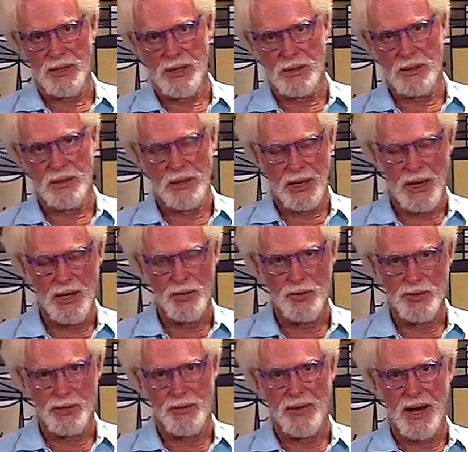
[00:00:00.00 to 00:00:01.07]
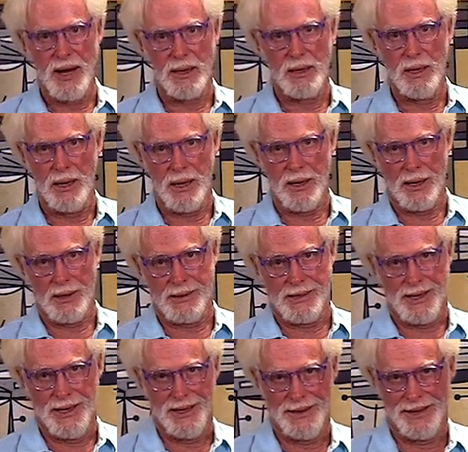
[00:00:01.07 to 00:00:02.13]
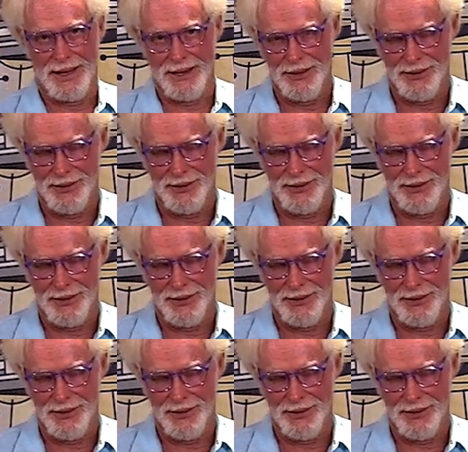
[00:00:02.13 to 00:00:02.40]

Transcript: d- hundreds of high colonics at the